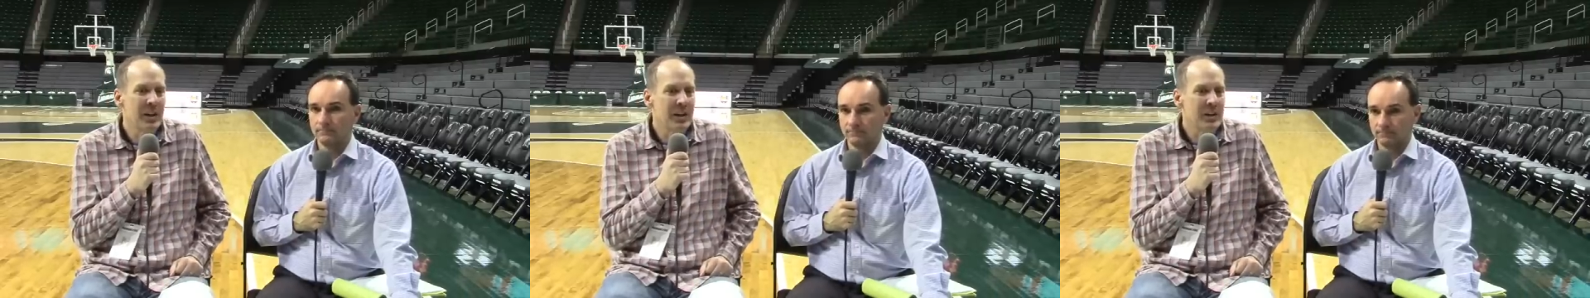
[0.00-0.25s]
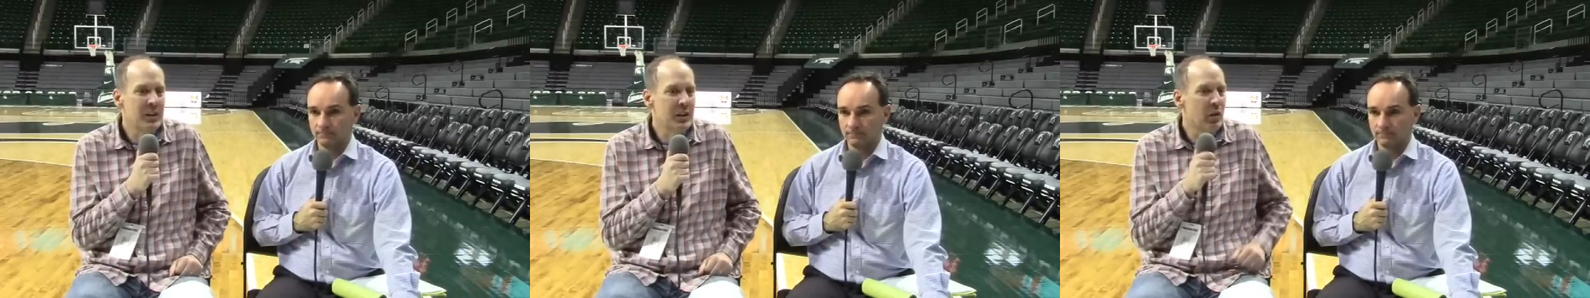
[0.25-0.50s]

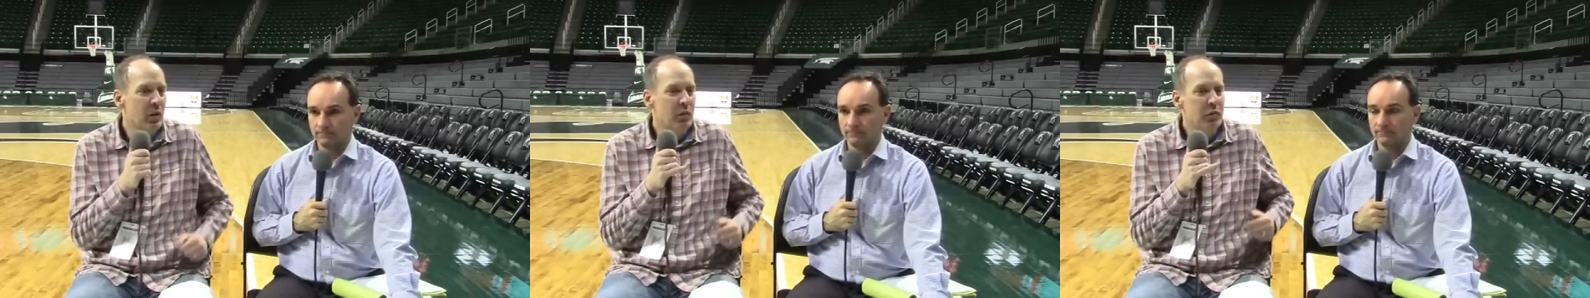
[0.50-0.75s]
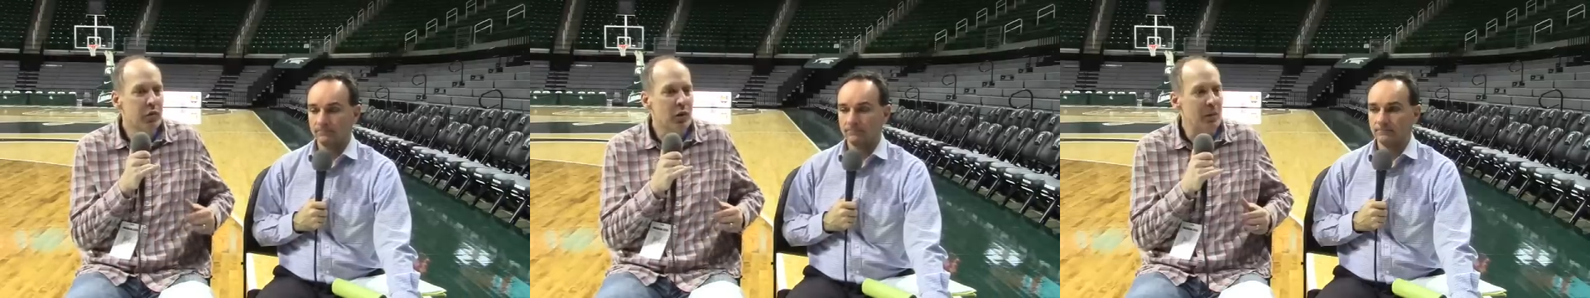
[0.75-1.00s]
Speaker 1: to go
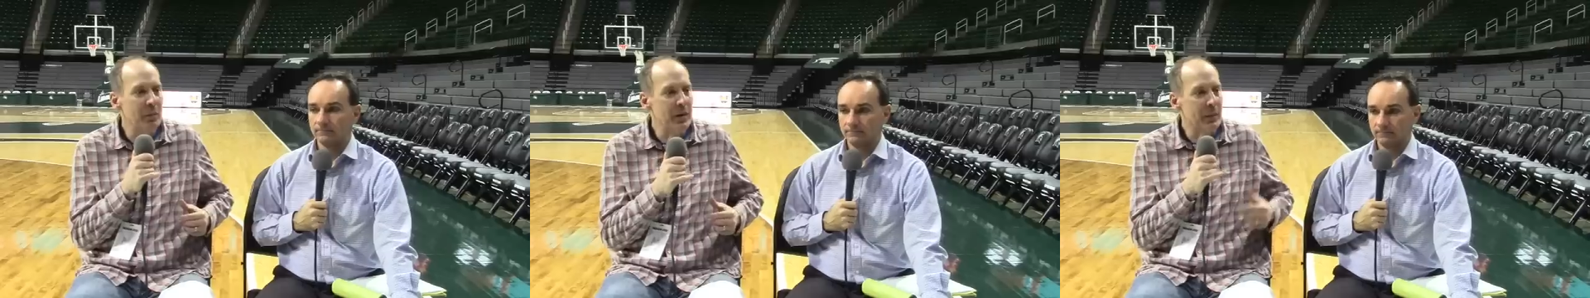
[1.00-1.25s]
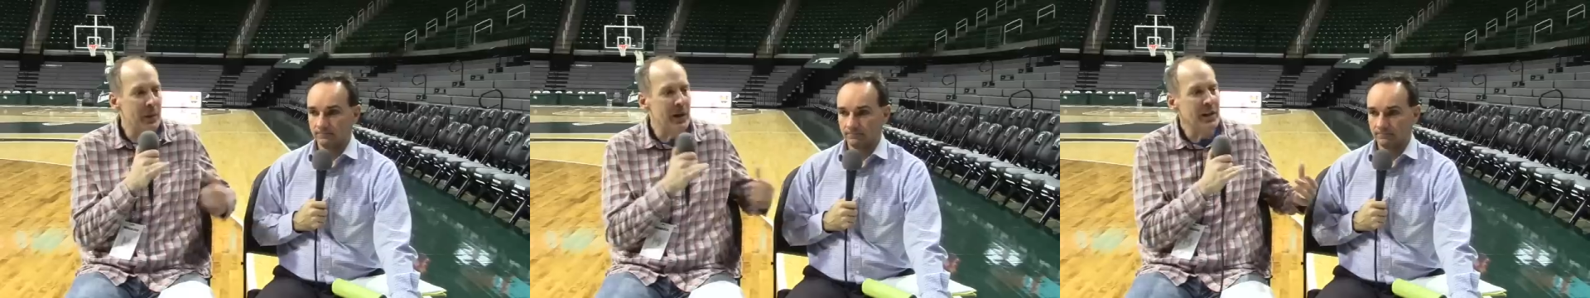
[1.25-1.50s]
from the
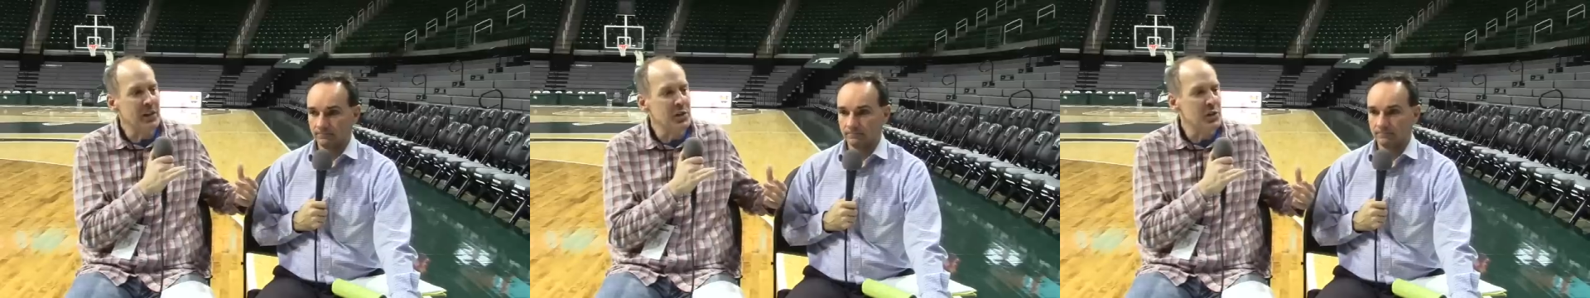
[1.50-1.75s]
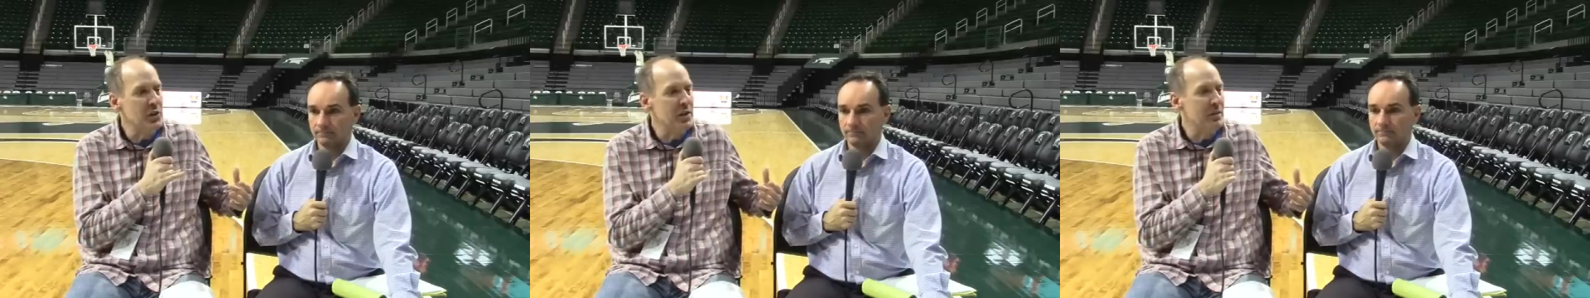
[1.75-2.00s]
practice
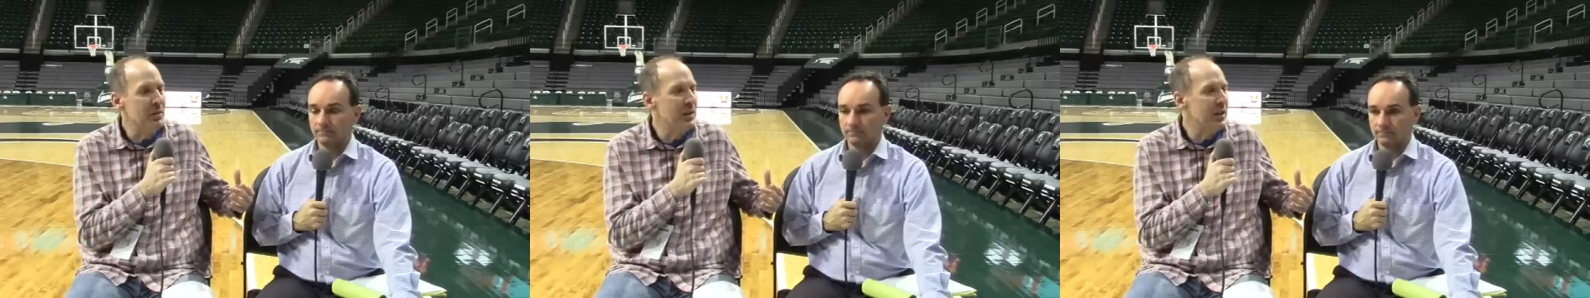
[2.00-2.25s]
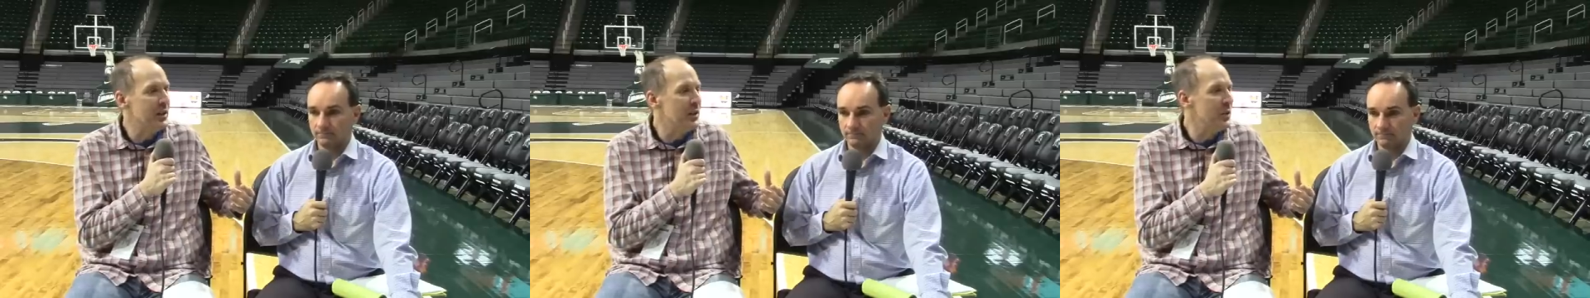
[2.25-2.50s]
gym and
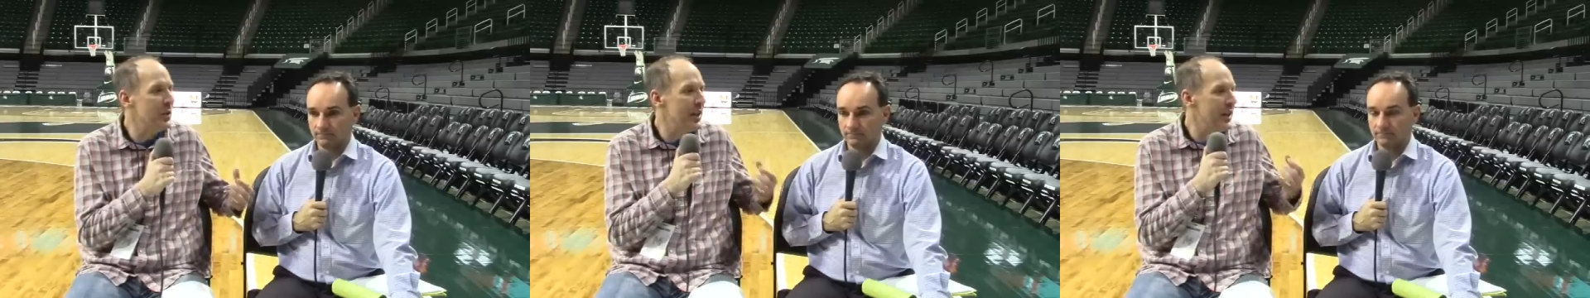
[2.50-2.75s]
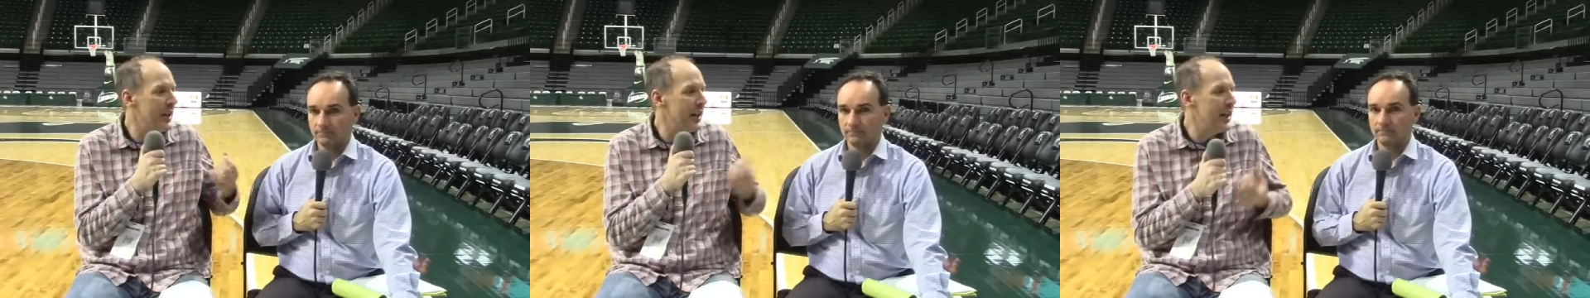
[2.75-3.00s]
to do it in
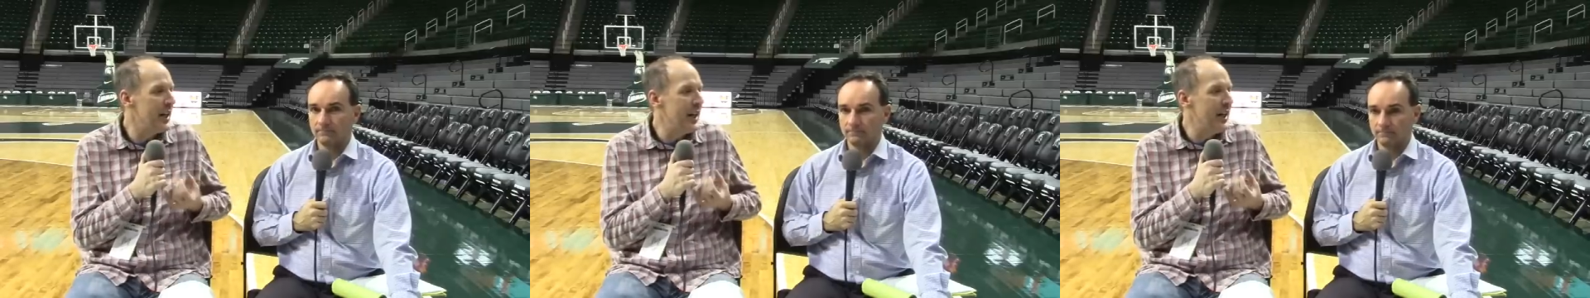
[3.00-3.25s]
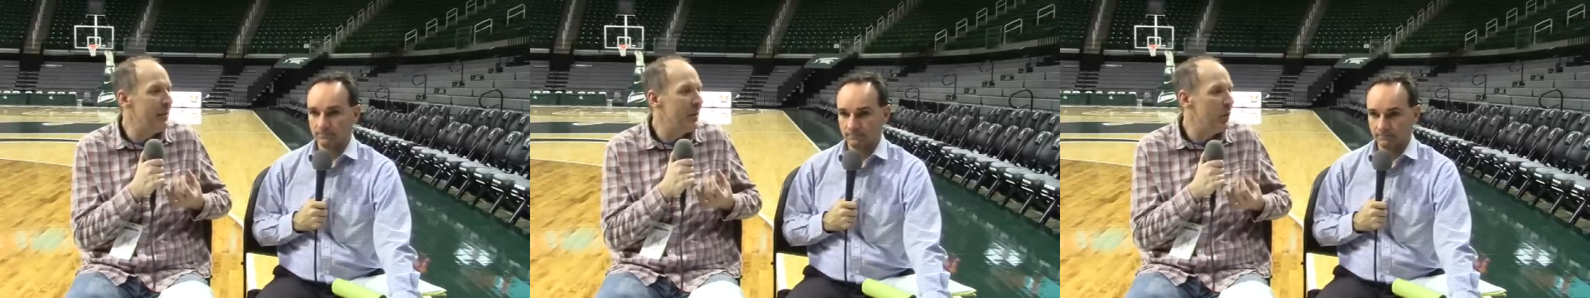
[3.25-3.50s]
a game
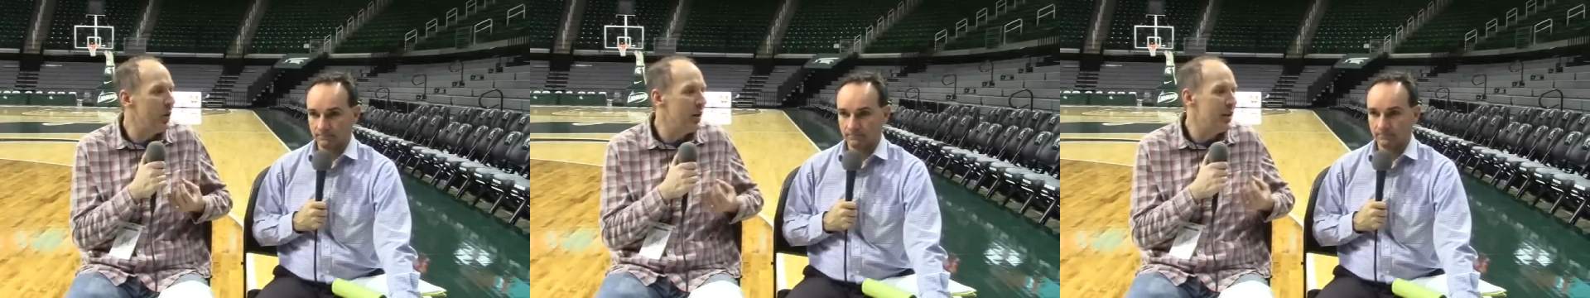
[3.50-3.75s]
where